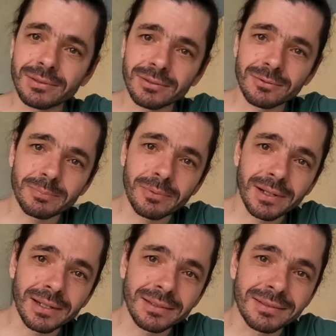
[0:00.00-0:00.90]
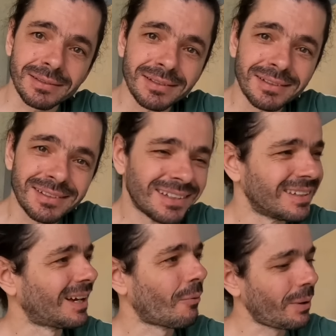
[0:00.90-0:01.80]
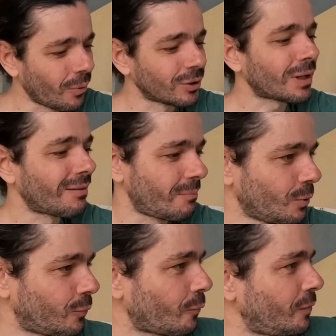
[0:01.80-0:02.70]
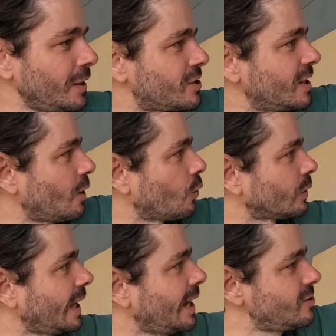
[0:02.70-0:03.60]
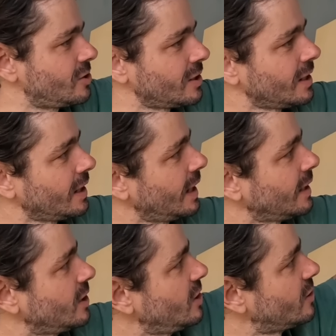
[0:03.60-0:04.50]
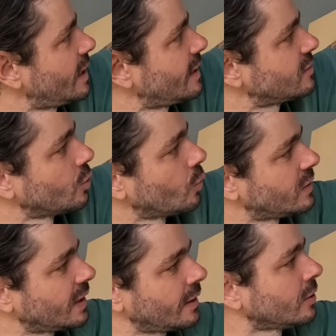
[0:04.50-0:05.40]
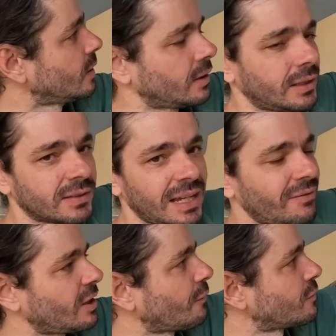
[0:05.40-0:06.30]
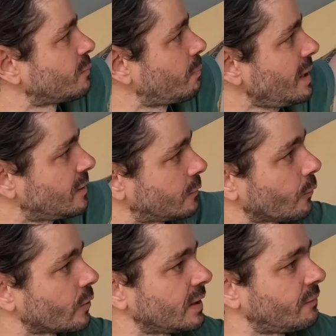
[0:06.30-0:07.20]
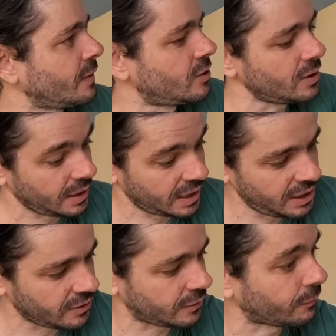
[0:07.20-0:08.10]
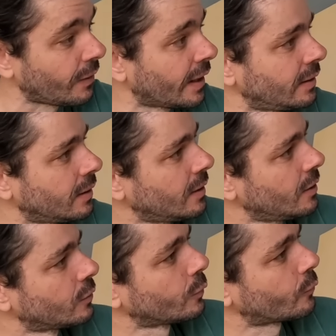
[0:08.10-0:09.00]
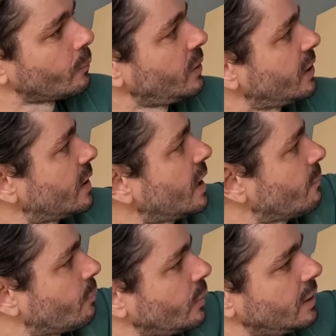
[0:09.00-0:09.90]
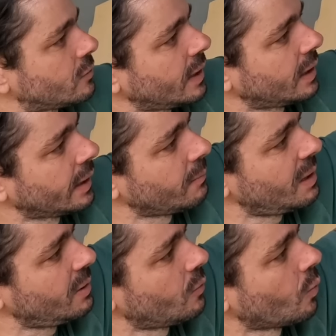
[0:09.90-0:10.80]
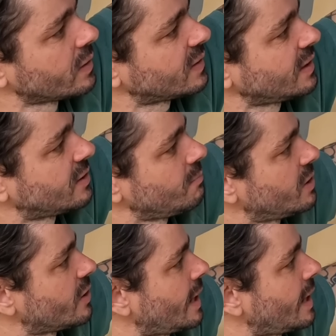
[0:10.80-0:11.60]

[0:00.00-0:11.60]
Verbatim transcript: was a surprise. Oh. Yeah, we want to have a beautiful finishing on the edge, and here has no doesn't have enough space for the finishing. Here is fine. So from here up, we need to take like maybe one centimeter